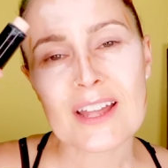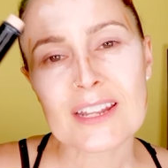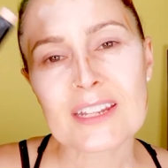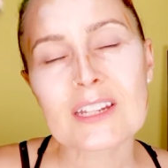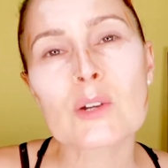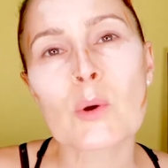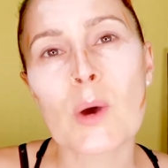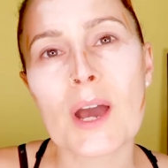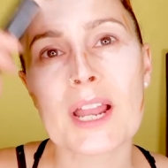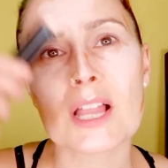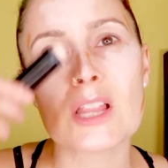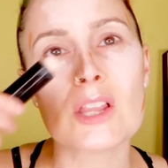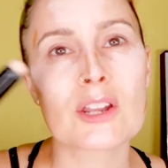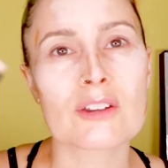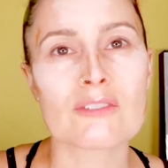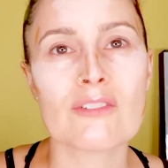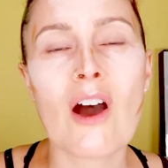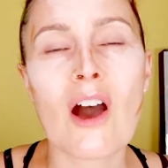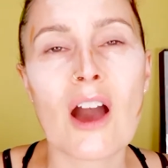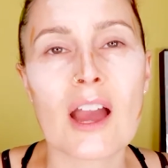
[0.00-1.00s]
added quite a lot
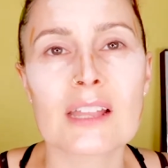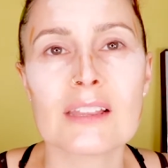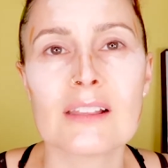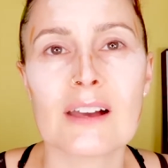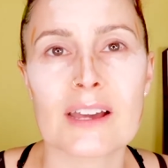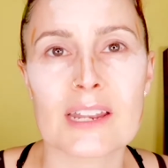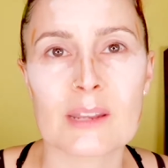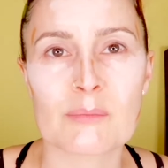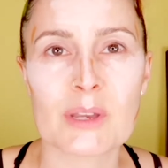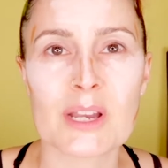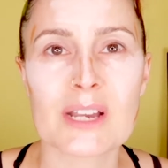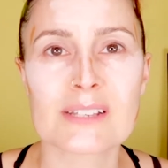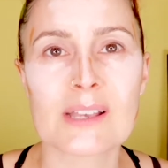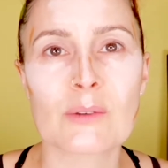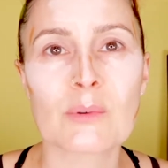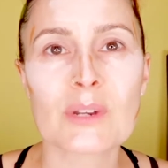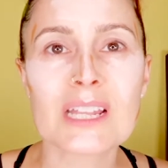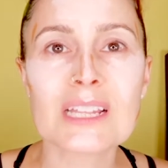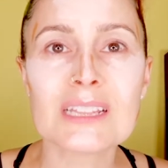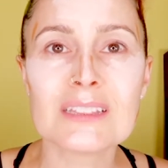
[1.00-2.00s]
of highlighter because I
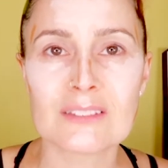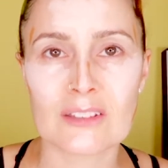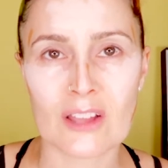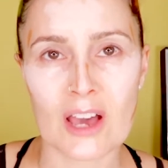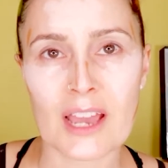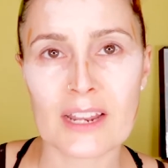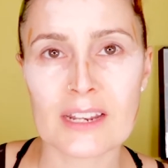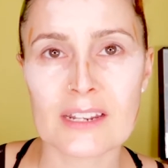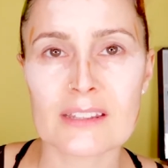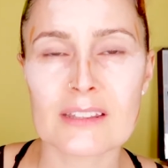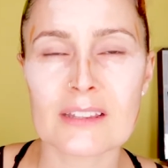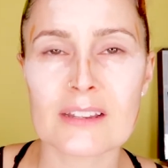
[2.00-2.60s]
want to lighten